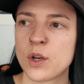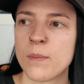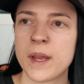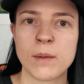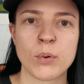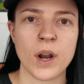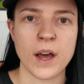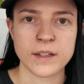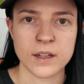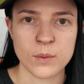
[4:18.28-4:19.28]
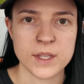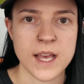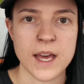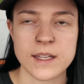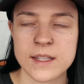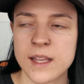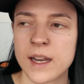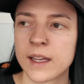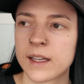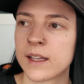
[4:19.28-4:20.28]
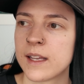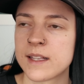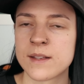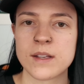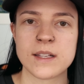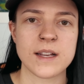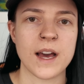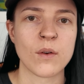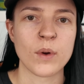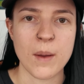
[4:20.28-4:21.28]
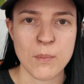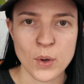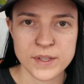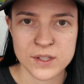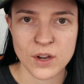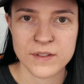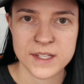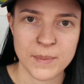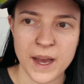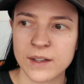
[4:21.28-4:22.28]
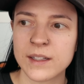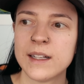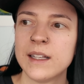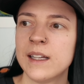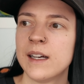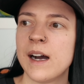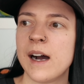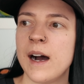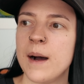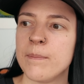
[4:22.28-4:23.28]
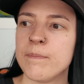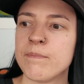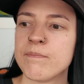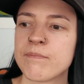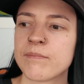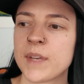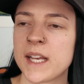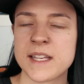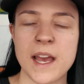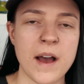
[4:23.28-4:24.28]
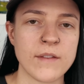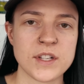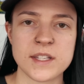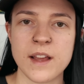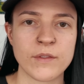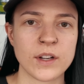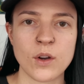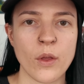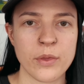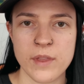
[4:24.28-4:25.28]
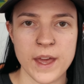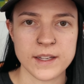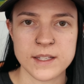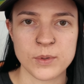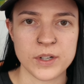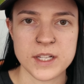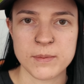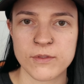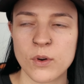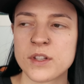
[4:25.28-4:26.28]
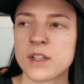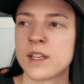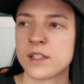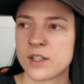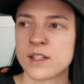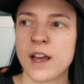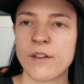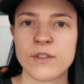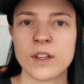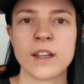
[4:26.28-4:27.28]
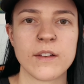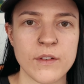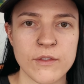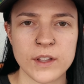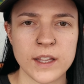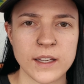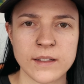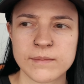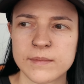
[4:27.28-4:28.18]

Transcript: being put under with anesthetic is kind of what I'm most nervous about. Because yeah, I've just never gone through that experience before. So there's just that feeling of it feeling